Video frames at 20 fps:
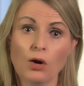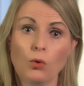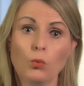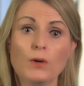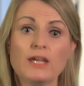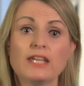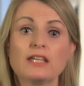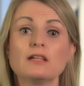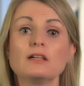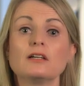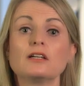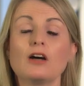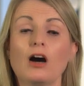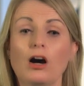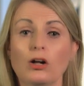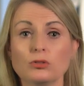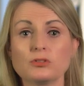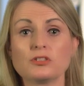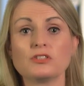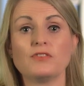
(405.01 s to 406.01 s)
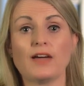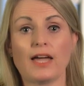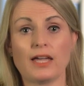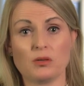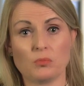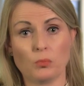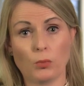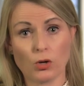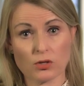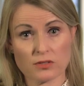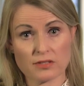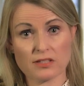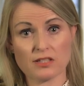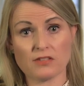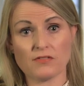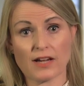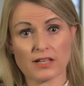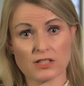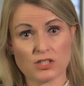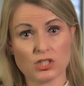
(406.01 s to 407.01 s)
we can cultivate
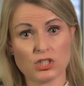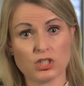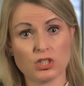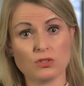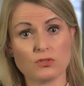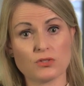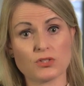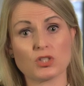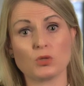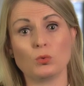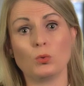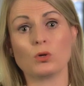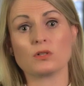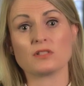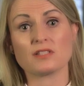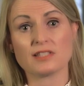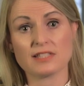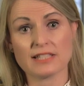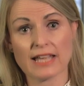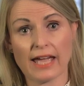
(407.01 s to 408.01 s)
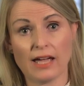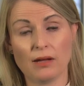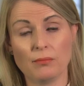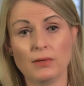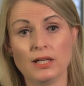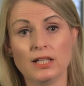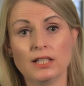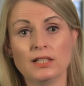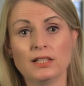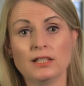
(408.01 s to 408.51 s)
positive attitudes towards STEM